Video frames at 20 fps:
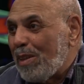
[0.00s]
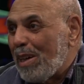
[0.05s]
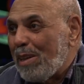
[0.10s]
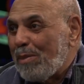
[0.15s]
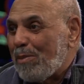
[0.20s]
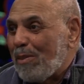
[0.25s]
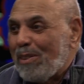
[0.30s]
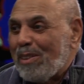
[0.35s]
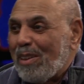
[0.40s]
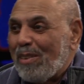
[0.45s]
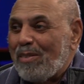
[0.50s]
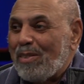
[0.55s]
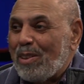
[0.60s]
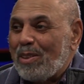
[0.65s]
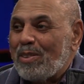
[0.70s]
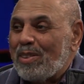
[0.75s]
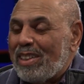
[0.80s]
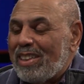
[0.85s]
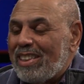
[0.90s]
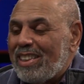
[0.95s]
my point of
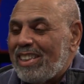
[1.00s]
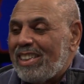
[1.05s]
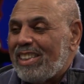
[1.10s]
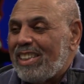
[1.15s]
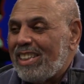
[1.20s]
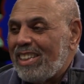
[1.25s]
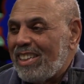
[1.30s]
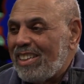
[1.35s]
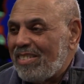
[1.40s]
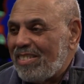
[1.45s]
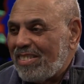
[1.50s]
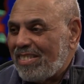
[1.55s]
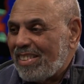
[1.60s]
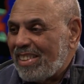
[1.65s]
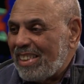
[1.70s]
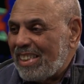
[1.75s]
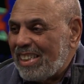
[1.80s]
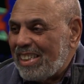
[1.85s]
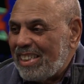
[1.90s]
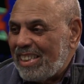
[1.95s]
view, and I was
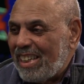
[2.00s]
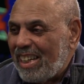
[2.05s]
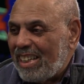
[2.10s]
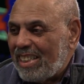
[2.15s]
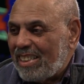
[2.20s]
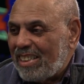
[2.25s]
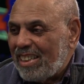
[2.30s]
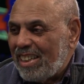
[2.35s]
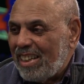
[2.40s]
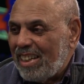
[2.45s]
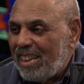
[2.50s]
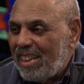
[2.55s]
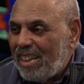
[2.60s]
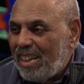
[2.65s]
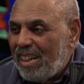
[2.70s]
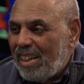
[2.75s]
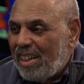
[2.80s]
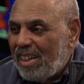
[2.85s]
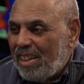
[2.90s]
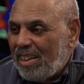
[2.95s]
thinking that.
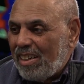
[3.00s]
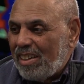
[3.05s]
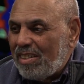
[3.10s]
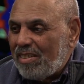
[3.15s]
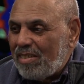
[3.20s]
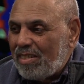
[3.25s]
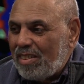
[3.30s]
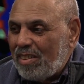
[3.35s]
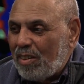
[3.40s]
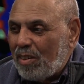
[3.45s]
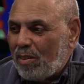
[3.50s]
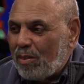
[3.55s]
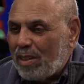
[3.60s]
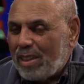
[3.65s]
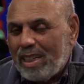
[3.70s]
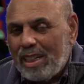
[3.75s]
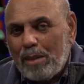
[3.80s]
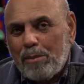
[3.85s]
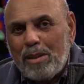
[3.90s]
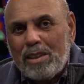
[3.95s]
You know, we
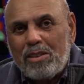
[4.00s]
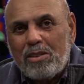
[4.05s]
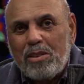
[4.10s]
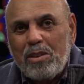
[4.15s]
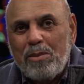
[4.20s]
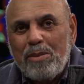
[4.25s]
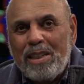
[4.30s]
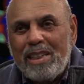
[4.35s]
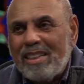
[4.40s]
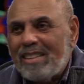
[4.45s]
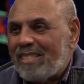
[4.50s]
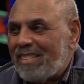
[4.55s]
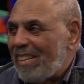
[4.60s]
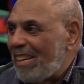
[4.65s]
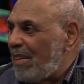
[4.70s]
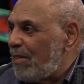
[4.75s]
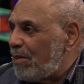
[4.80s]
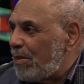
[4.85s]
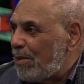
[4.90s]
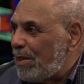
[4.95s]
got about 2 minutes
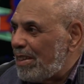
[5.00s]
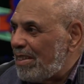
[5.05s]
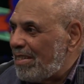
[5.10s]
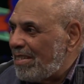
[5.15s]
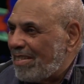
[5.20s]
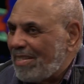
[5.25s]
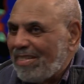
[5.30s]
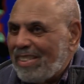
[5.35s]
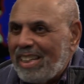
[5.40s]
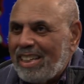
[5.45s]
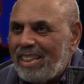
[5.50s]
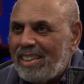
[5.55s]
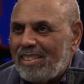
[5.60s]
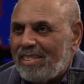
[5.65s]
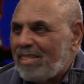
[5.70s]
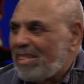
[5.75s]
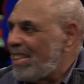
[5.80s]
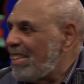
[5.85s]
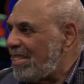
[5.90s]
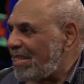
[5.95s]
left, but is there
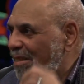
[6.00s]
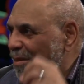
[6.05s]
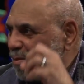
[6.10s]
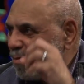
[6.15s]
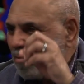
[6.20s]
anything